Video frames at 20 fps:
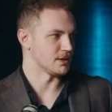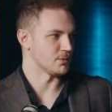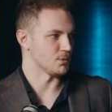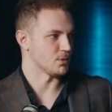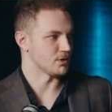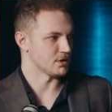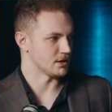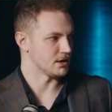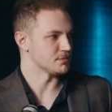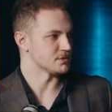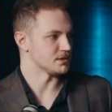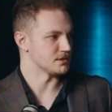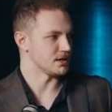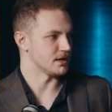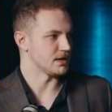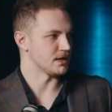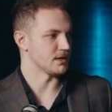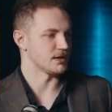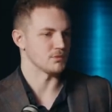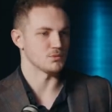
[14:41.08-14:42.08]
and woke up
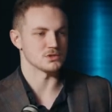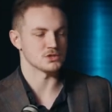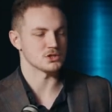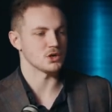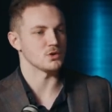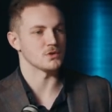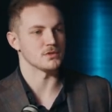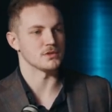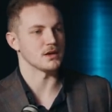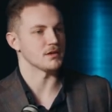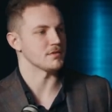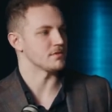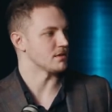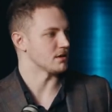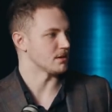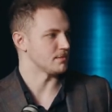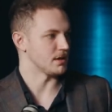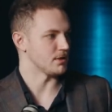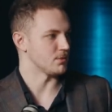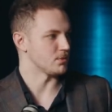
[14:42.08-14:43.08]
today and was told
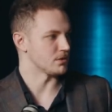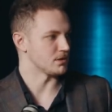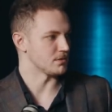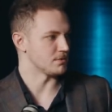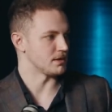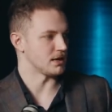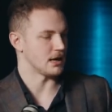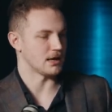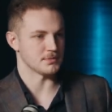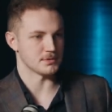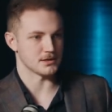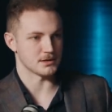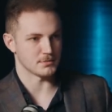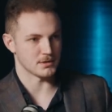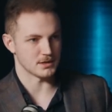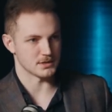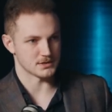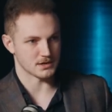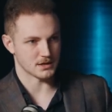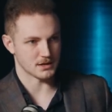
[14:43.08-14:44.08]
nothing about what had been happening
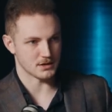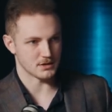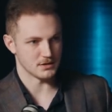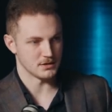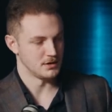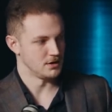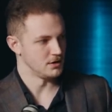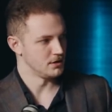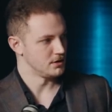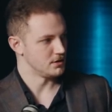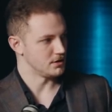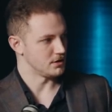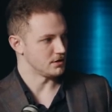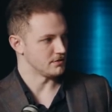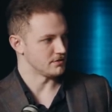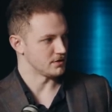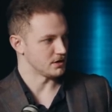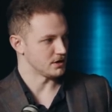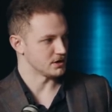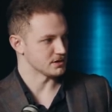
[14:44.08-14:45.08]
politically
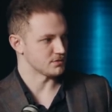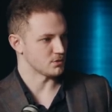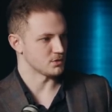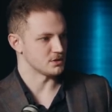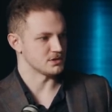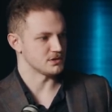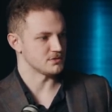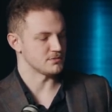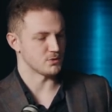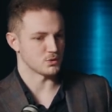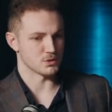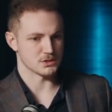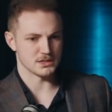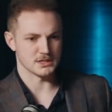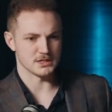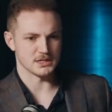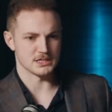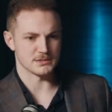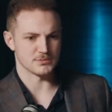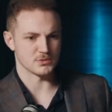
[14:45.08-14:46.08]
over the last 14
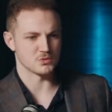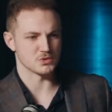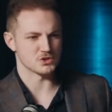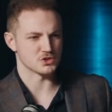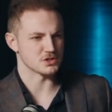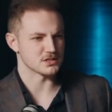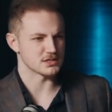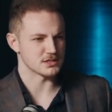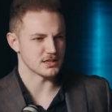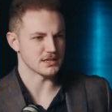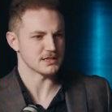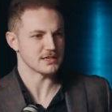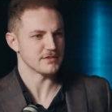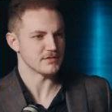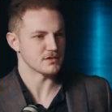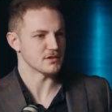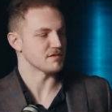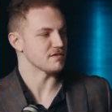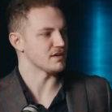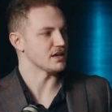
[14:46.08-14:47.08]
years, but was just
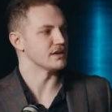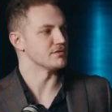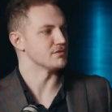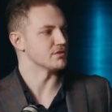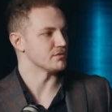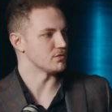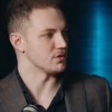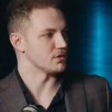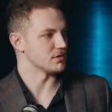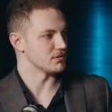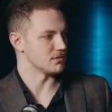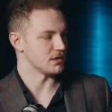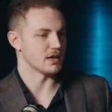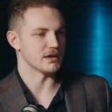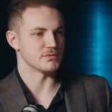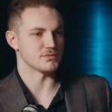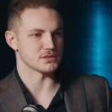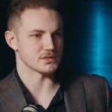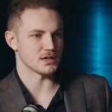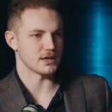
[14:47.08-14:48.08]
given a flavour of what
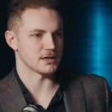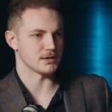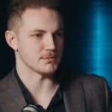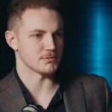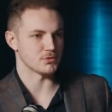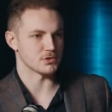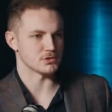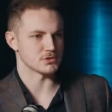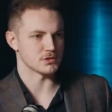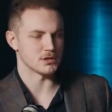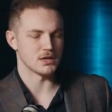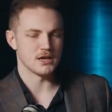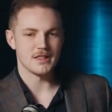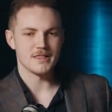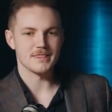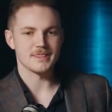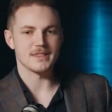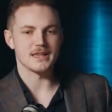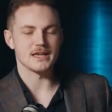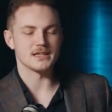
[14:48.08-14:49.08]
life was like in Britain.
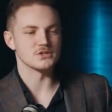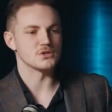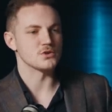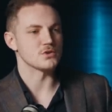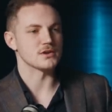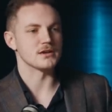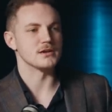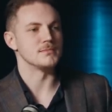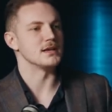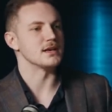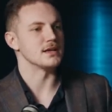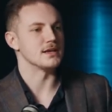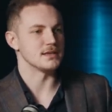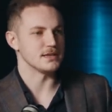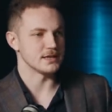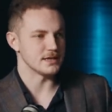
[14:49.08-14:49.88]
It's not in a million